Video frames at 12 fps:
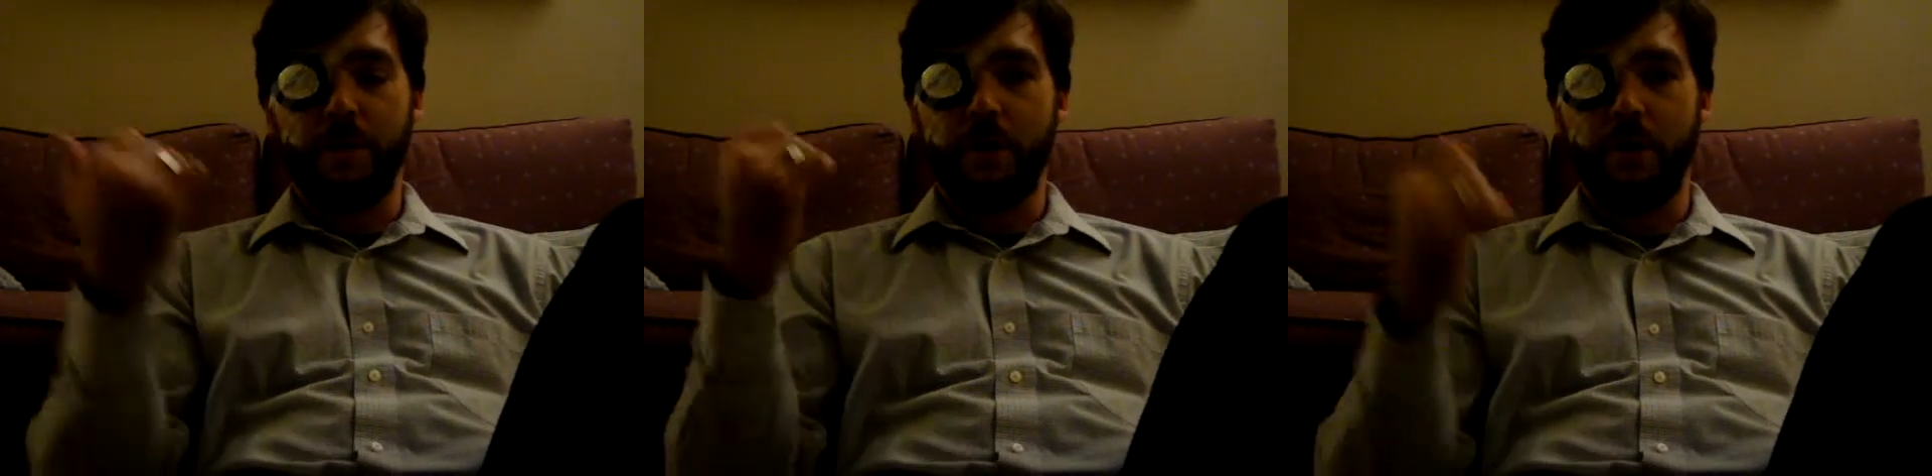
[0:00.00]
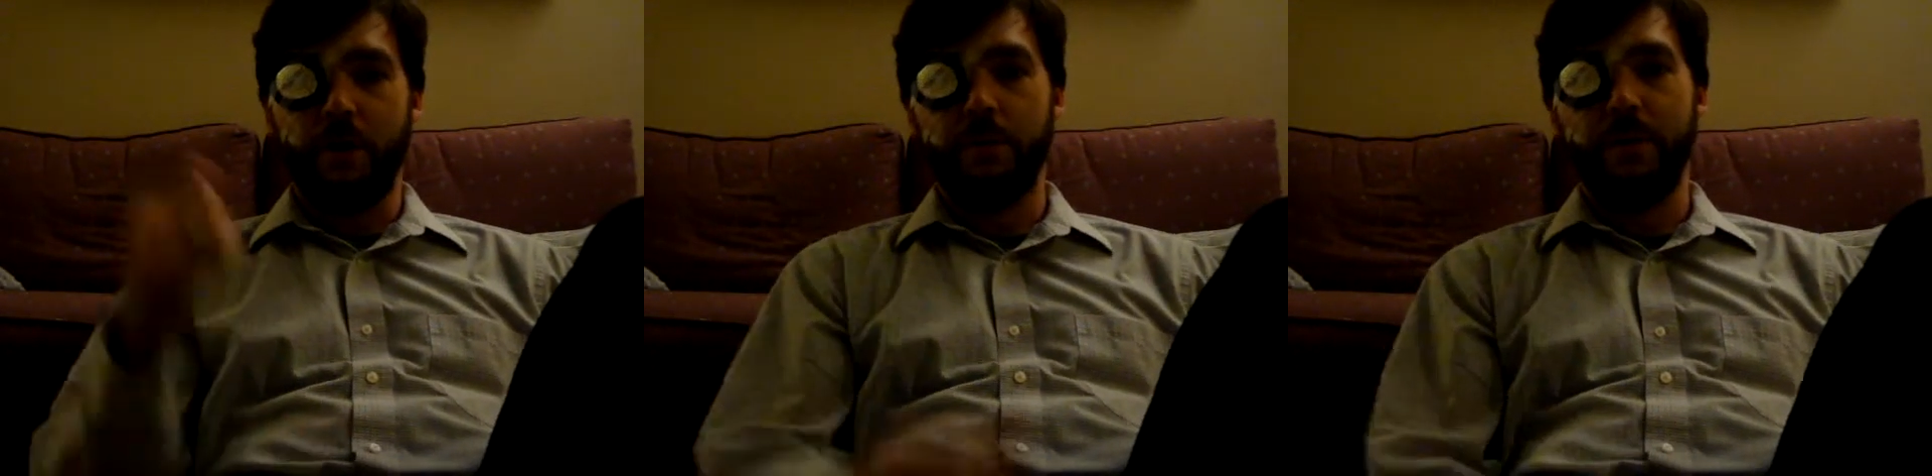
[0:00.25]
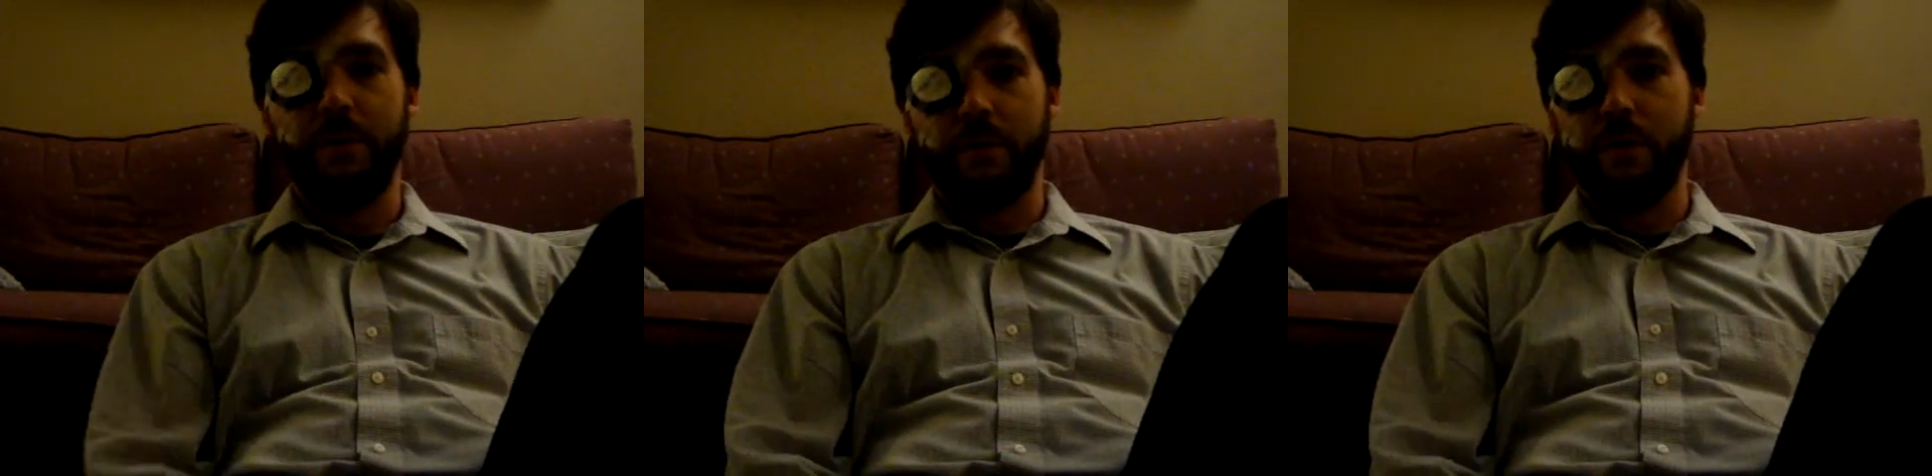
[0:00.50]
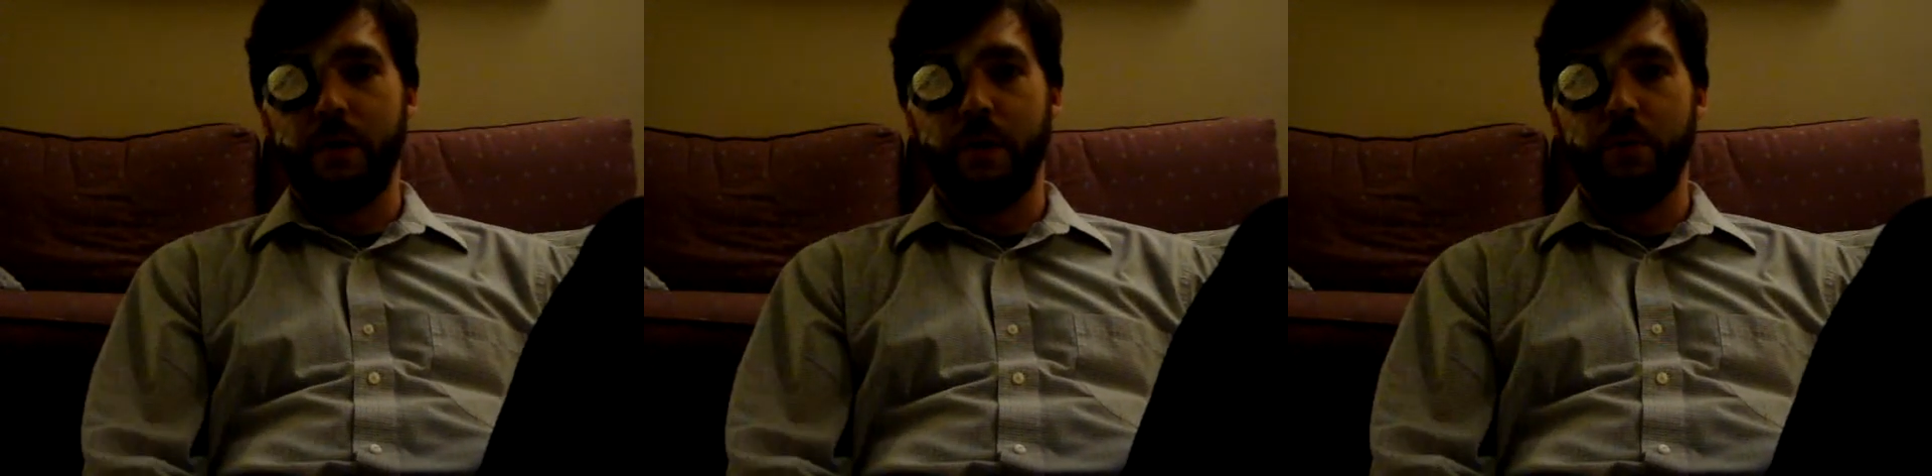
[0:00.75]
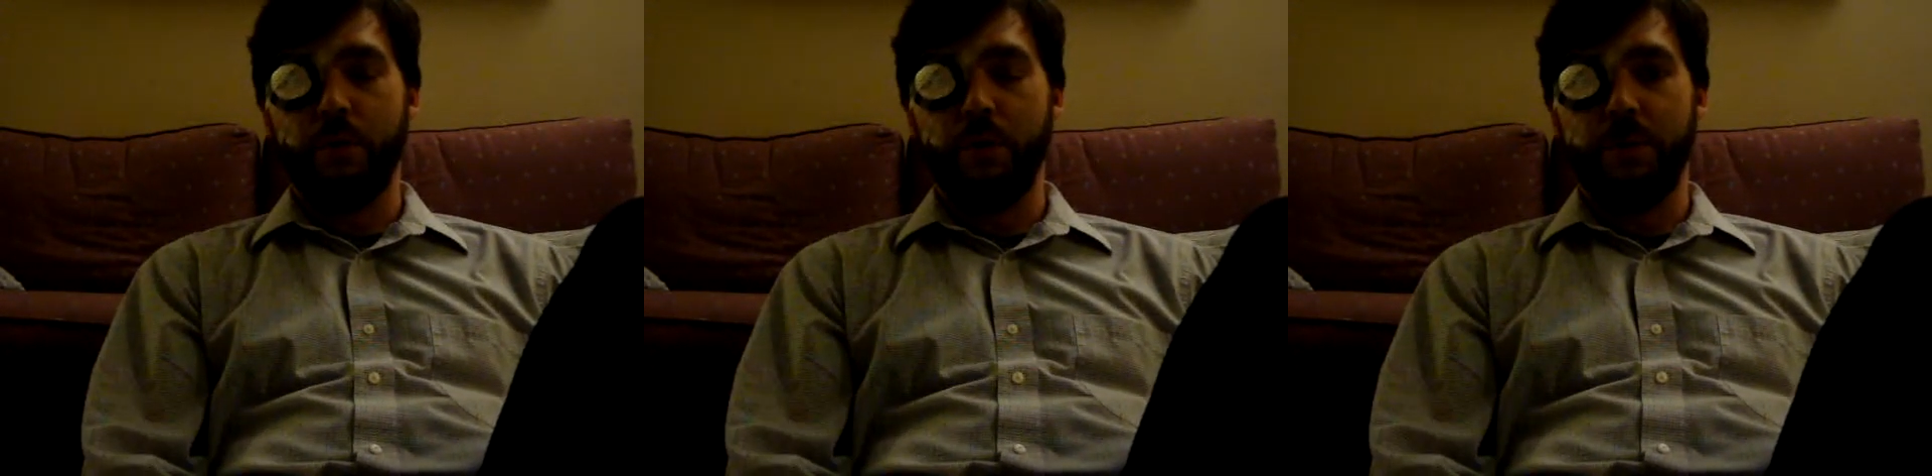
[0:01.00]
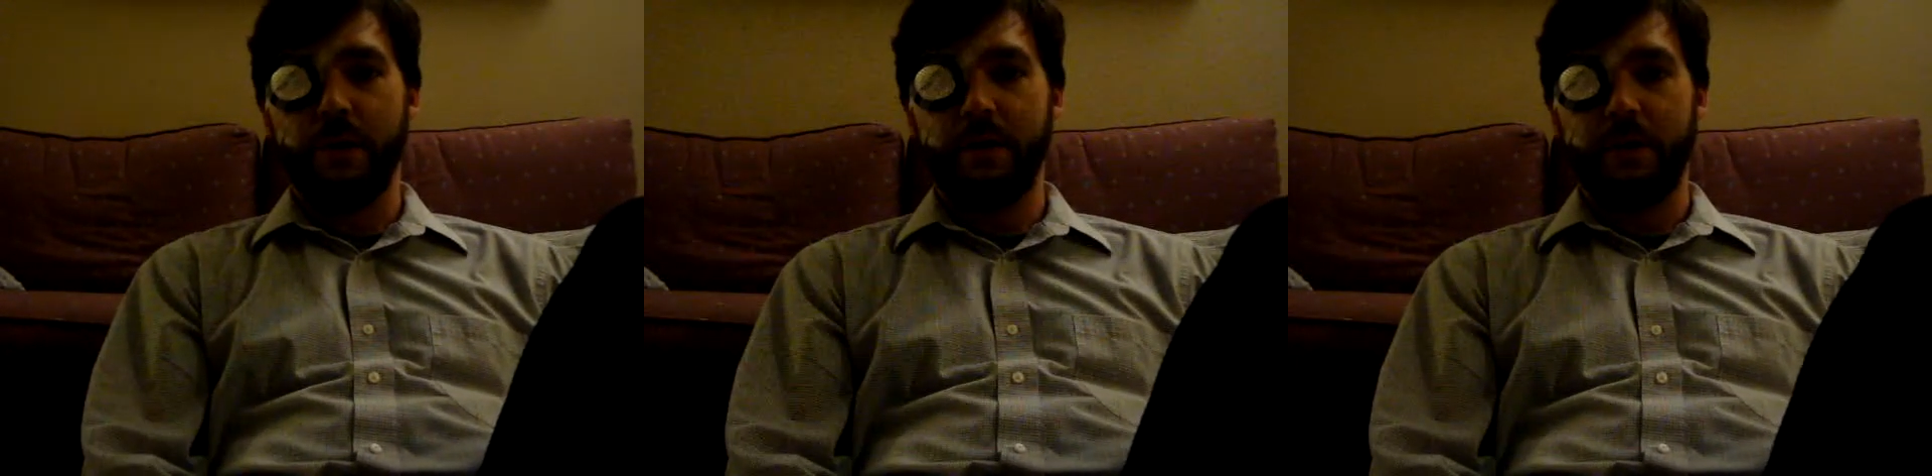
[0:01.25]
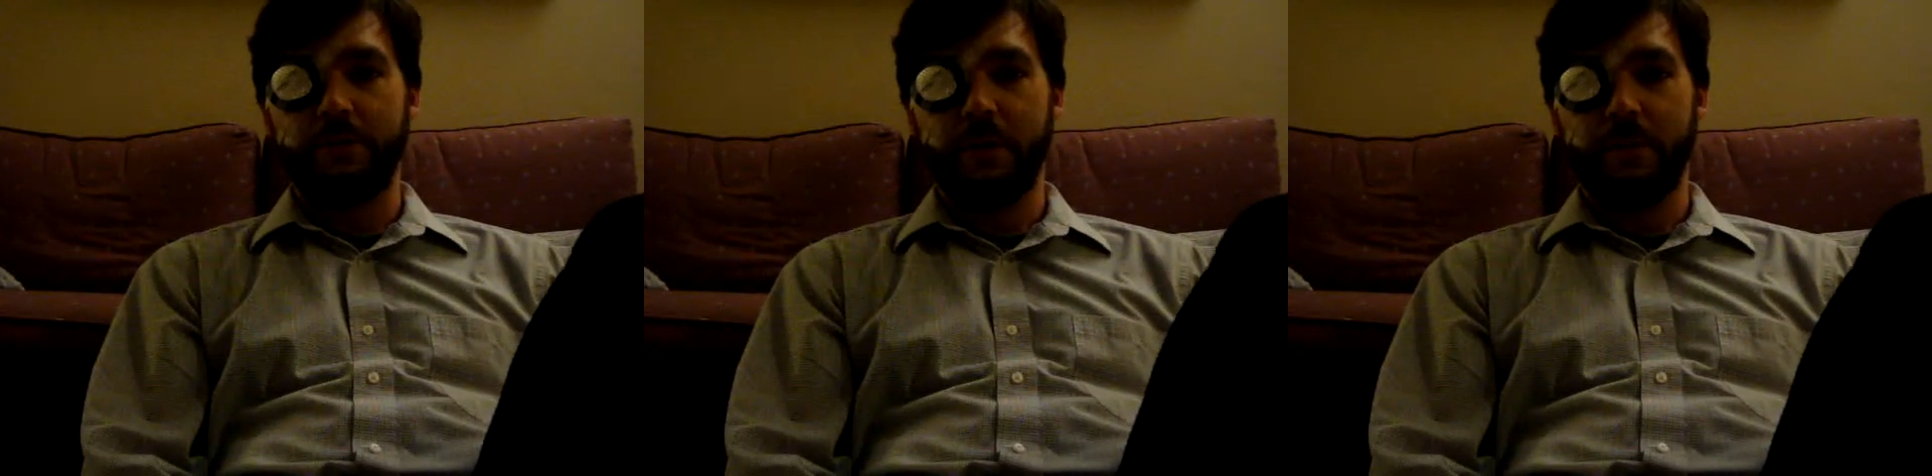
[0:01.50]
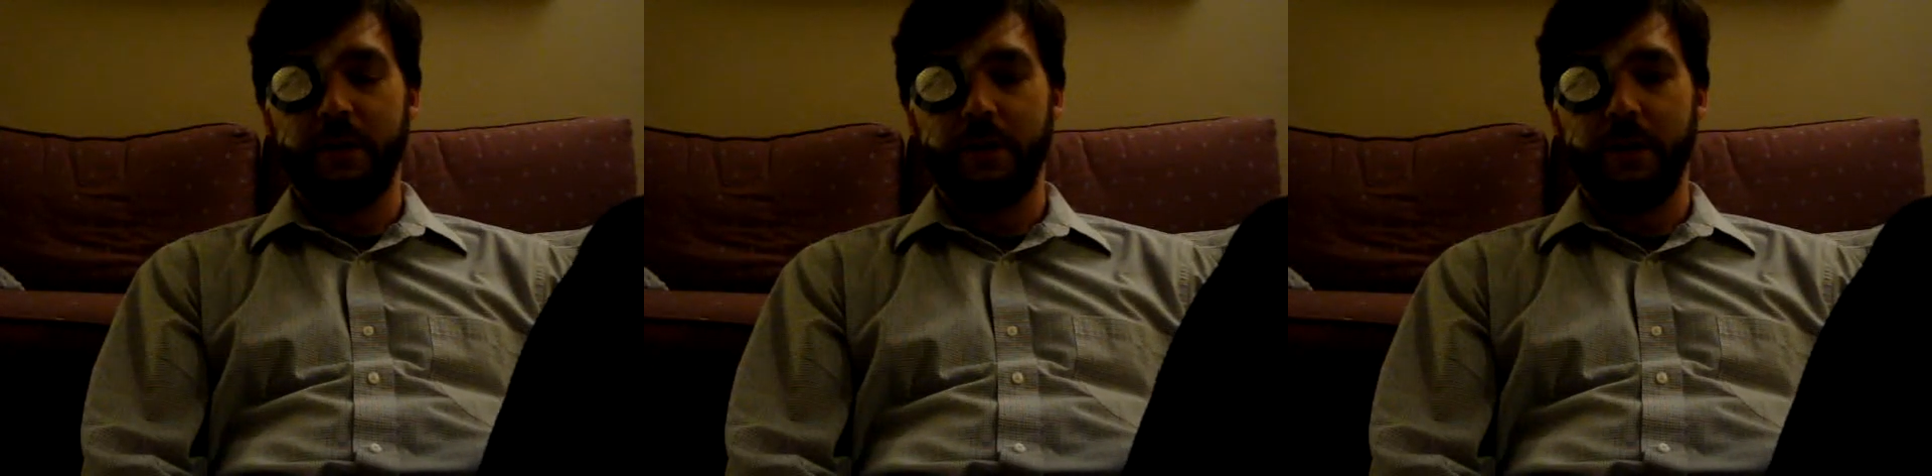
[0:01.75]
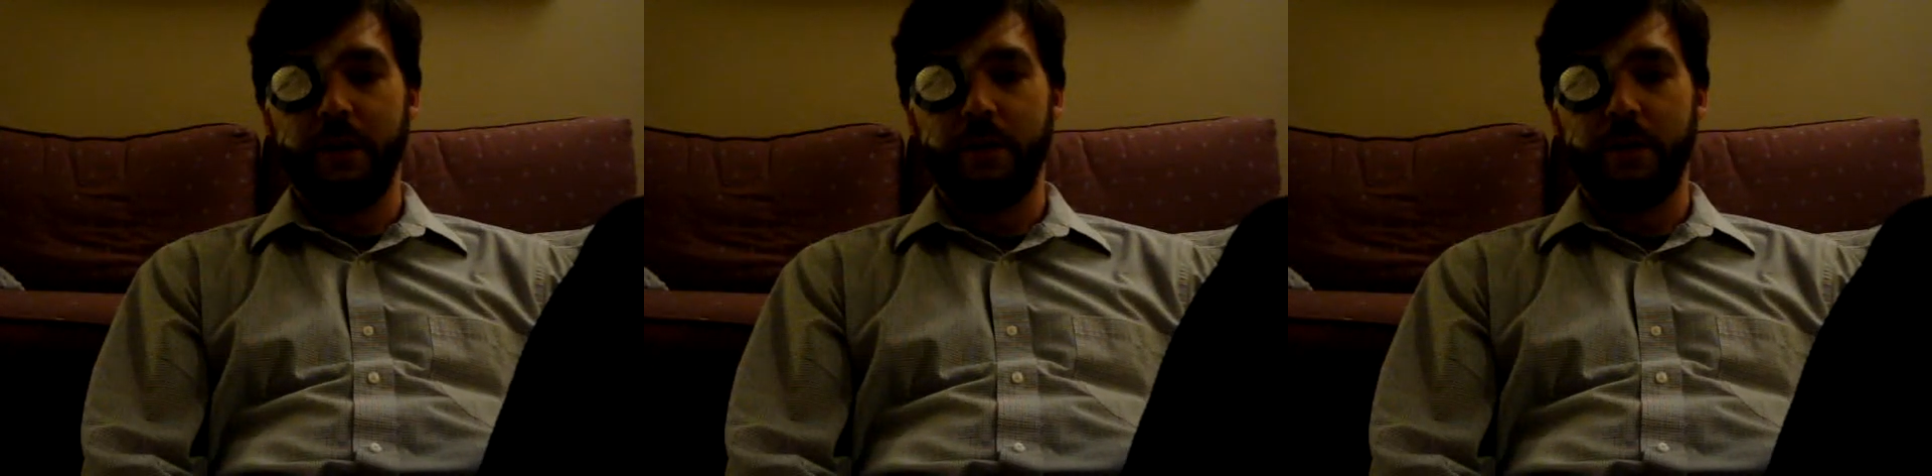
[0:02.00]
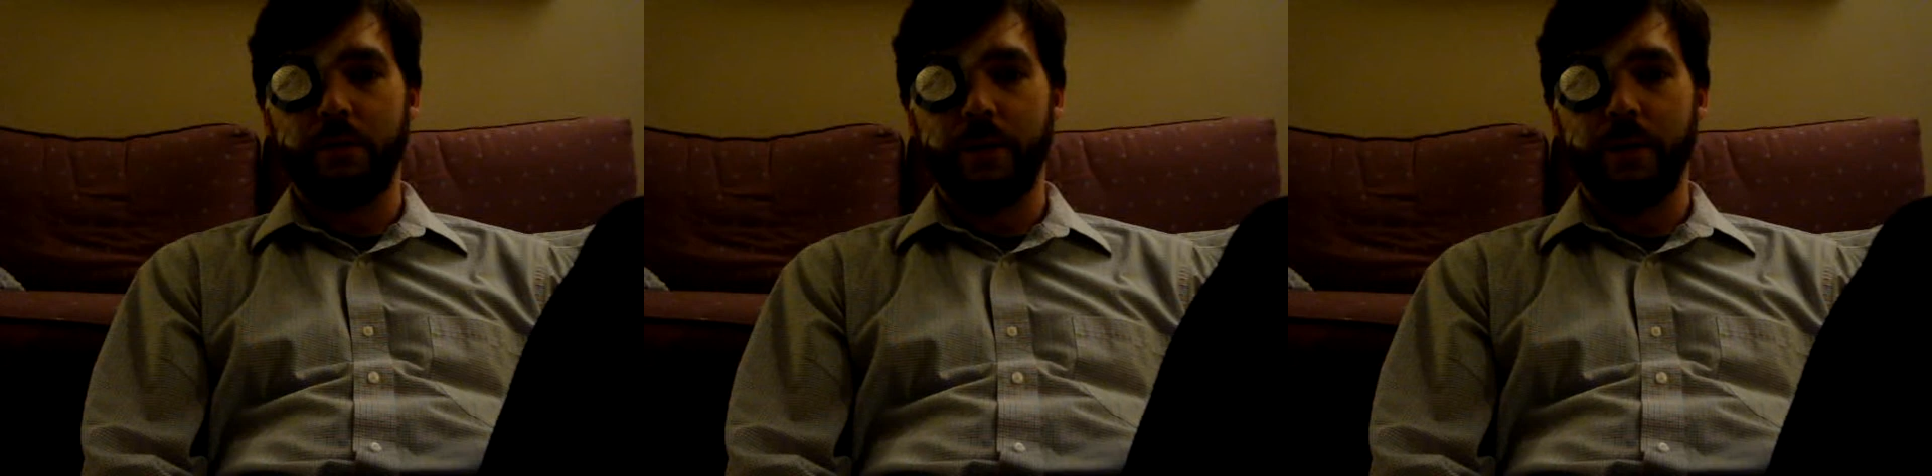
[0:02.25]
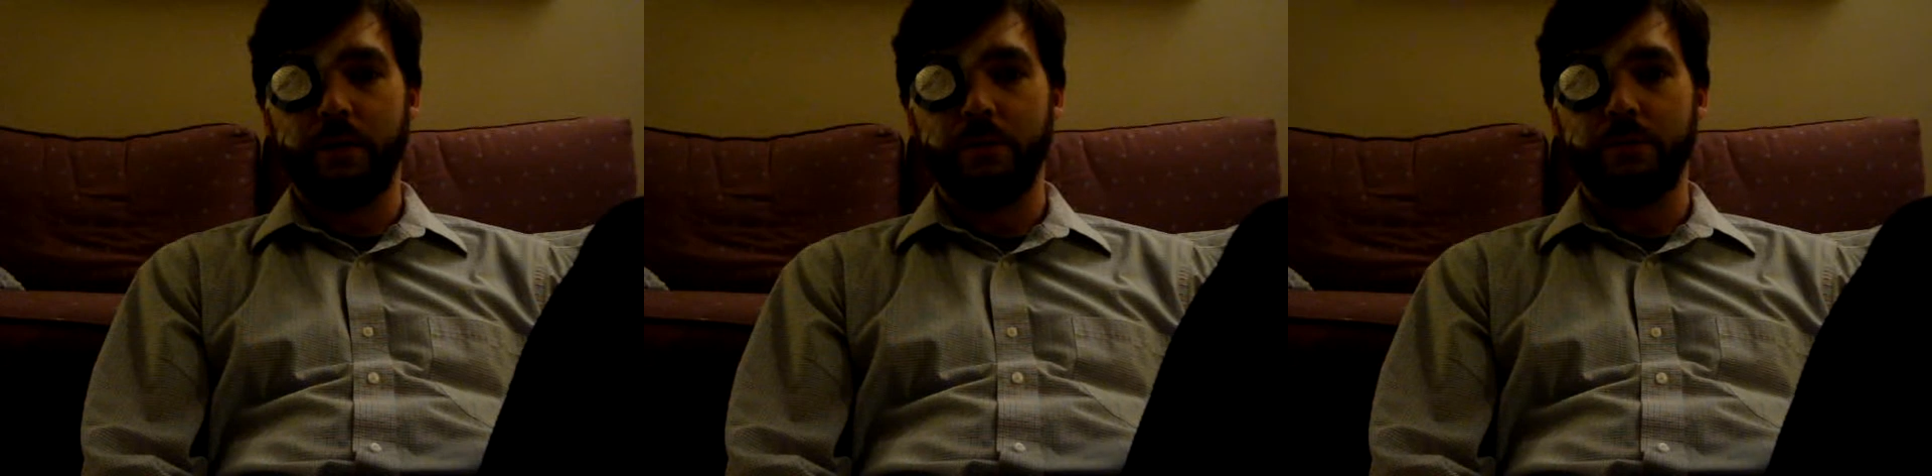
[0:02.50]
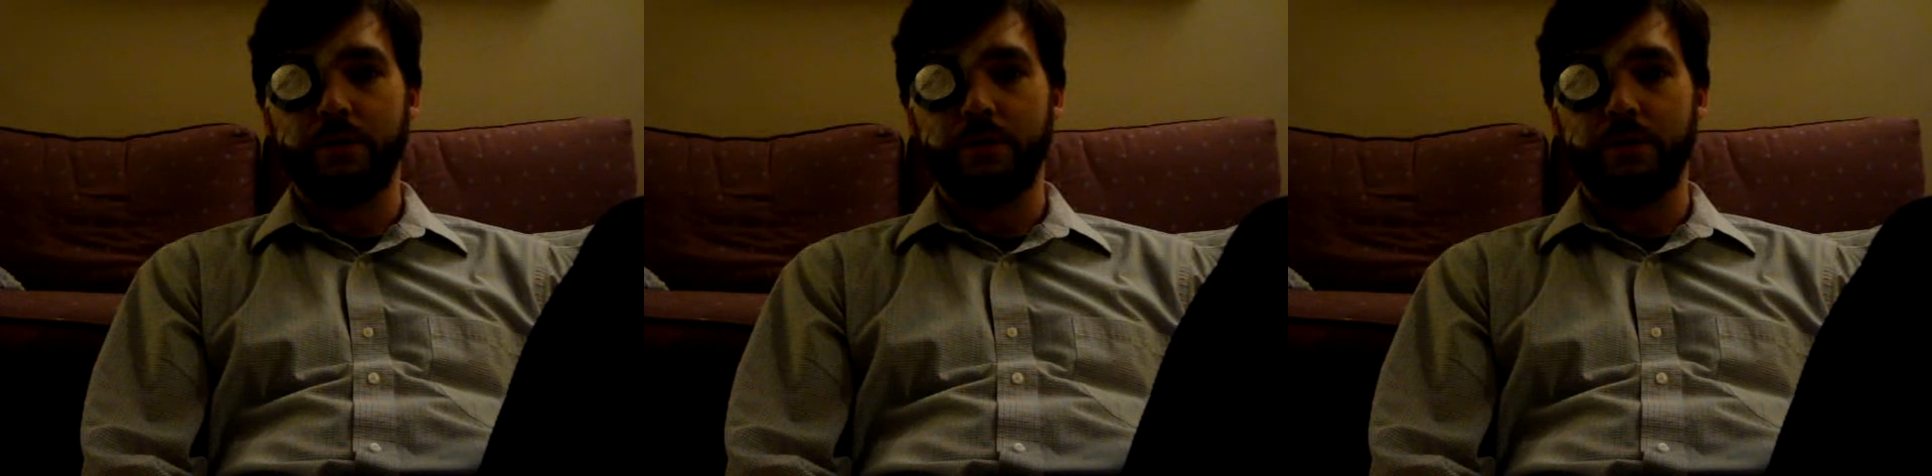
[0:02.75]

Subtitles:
me home and we picked up something to eat on the way home,